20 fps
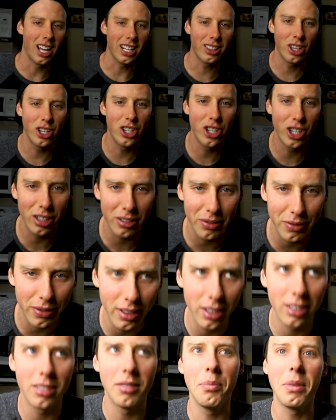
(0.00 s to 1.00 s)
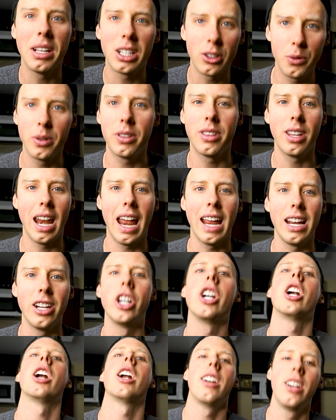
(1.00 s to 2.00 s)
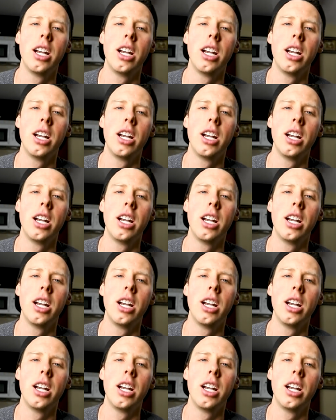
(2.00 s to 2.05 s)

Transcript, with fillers: Like the Nerf mixed with an Nader.